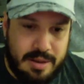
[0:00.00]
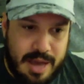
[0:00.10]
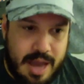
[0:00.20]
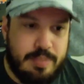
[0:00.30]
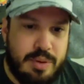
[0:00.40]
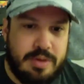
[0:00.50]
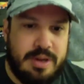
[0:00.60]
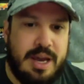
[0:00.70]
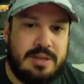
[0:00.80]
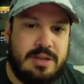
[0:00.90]
get
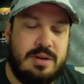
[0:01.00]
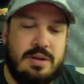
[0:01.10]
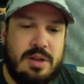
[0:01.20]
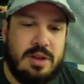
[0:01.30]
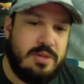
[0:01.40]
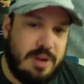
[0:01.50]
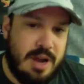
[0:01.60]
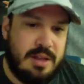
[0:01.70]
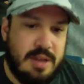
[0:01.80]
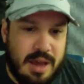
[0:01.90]
broadcasted on the
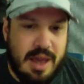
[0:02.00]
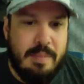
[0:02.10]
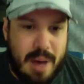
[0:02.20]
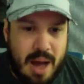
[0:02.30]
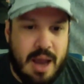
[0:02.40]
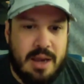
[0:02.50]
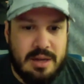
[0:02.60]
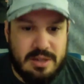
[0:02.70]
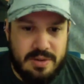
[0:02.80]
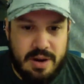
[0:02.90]
internet and then get mined
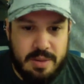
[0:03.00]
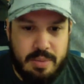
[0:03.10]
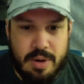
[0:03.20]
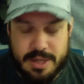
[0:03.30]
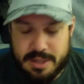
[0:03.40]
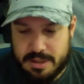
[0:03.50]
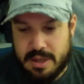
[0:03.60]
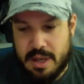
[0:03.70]
is very important.